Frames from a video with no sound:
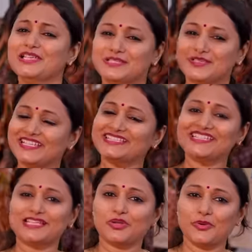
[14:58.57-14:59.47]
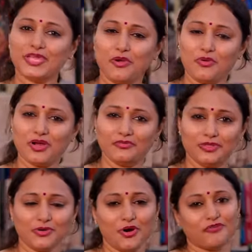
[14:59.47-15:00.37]
So this is a quick
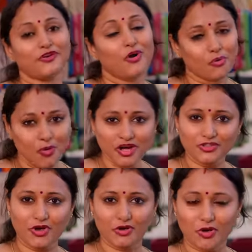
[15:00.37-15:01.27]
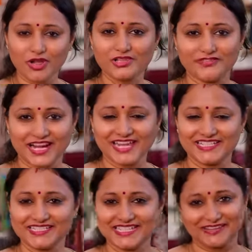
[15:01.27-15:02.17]
overview of what are all the
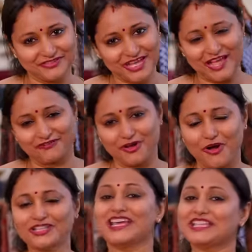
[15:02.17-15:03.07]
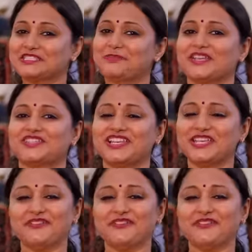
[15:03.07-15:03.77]
varieties that we have got especially